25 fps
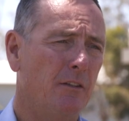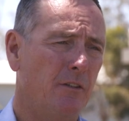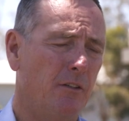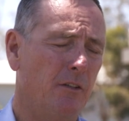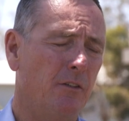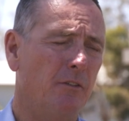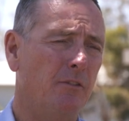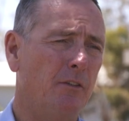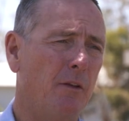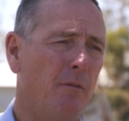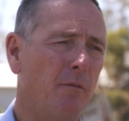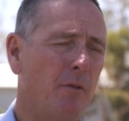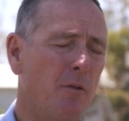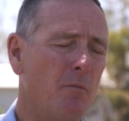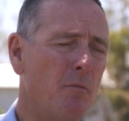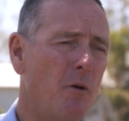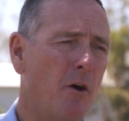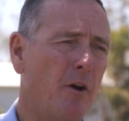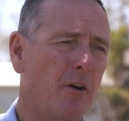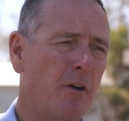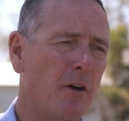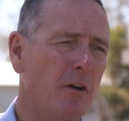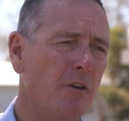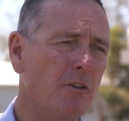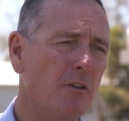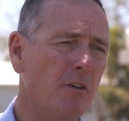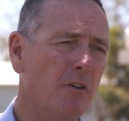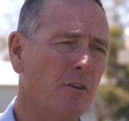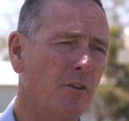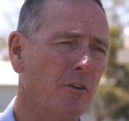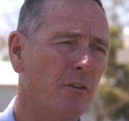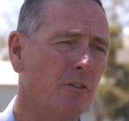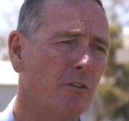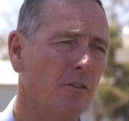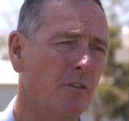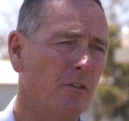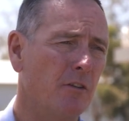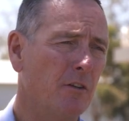to some of the
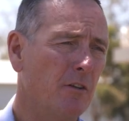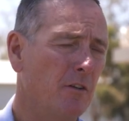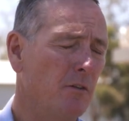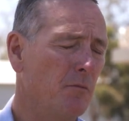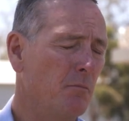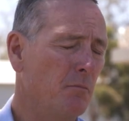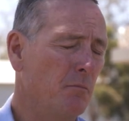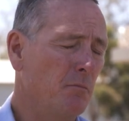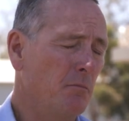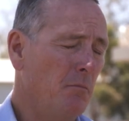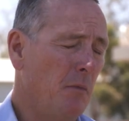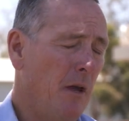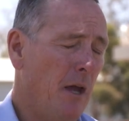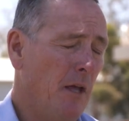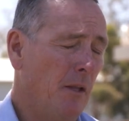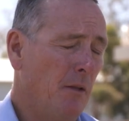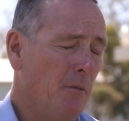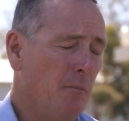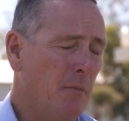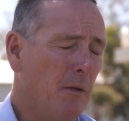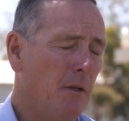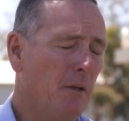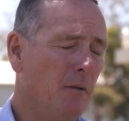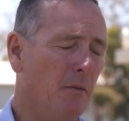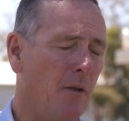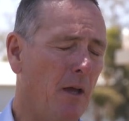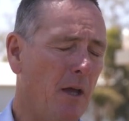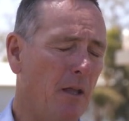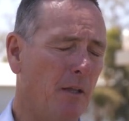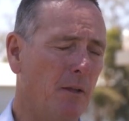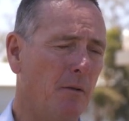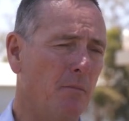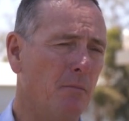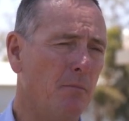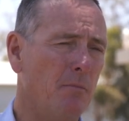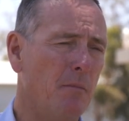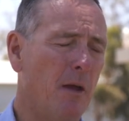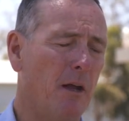micronutrients. Other big,
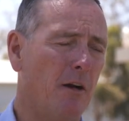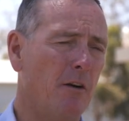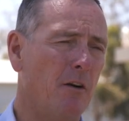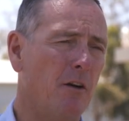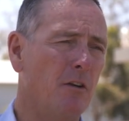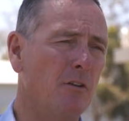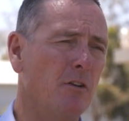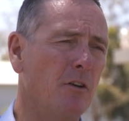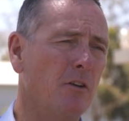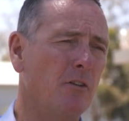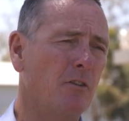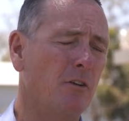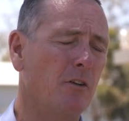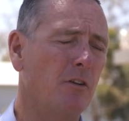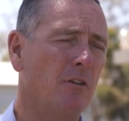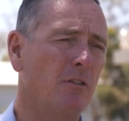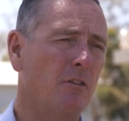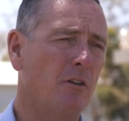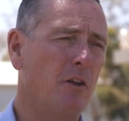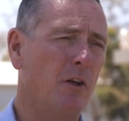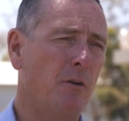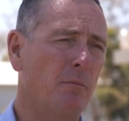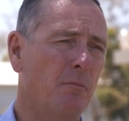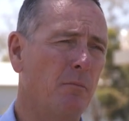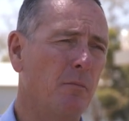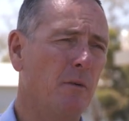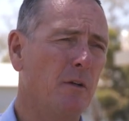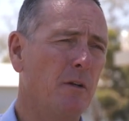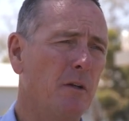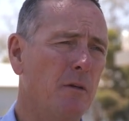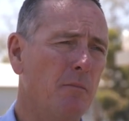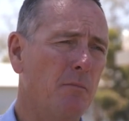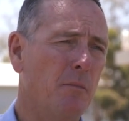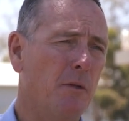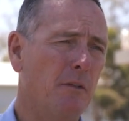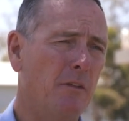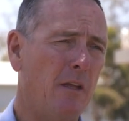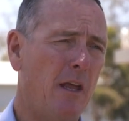other macronutrients like
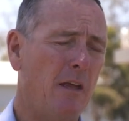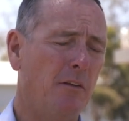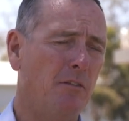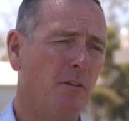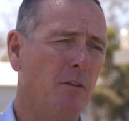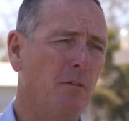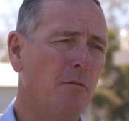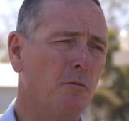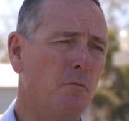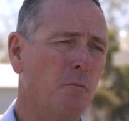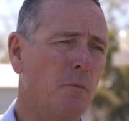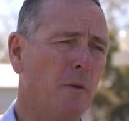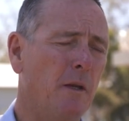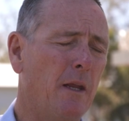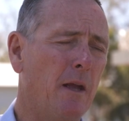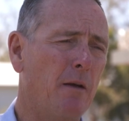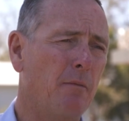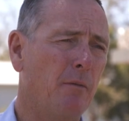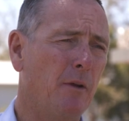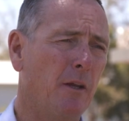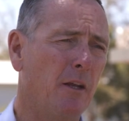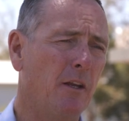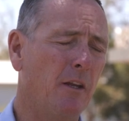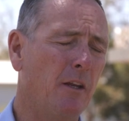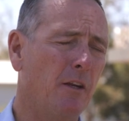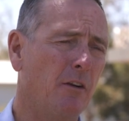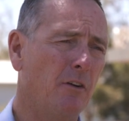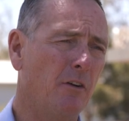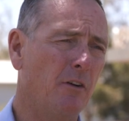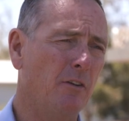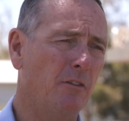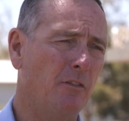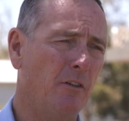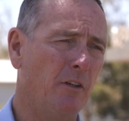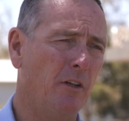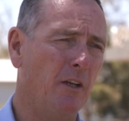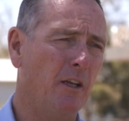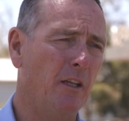potassium is becoming an
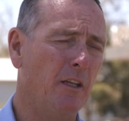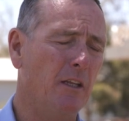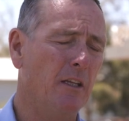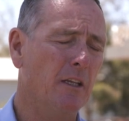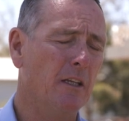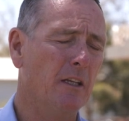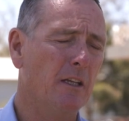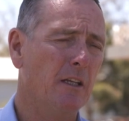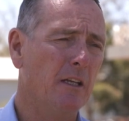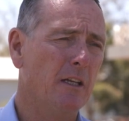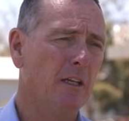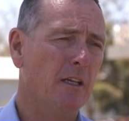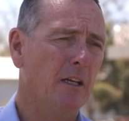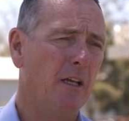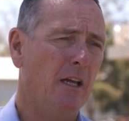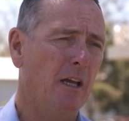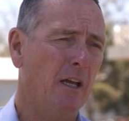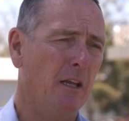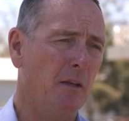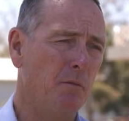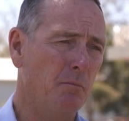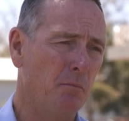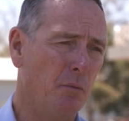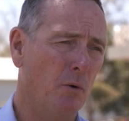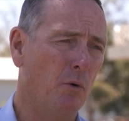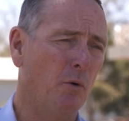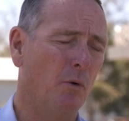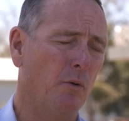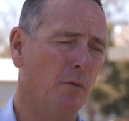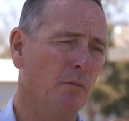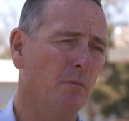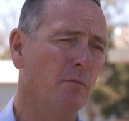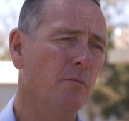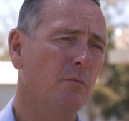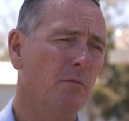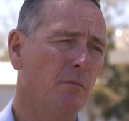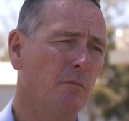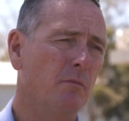increasingly uh,
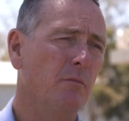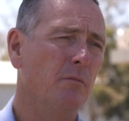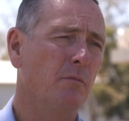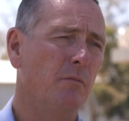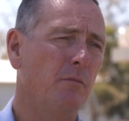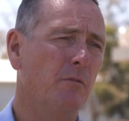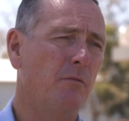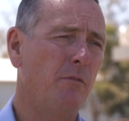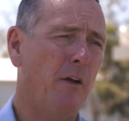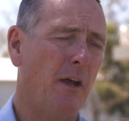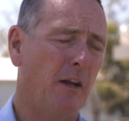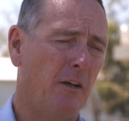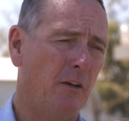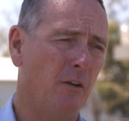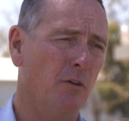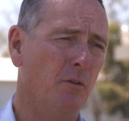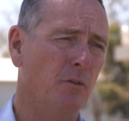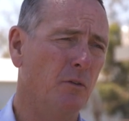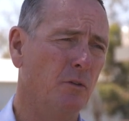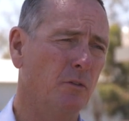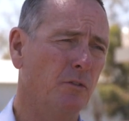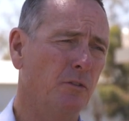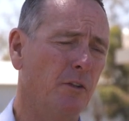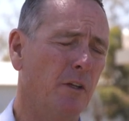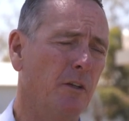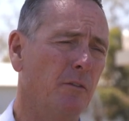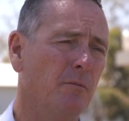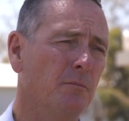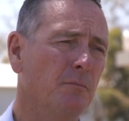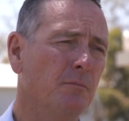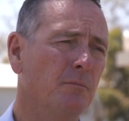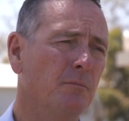important factor also.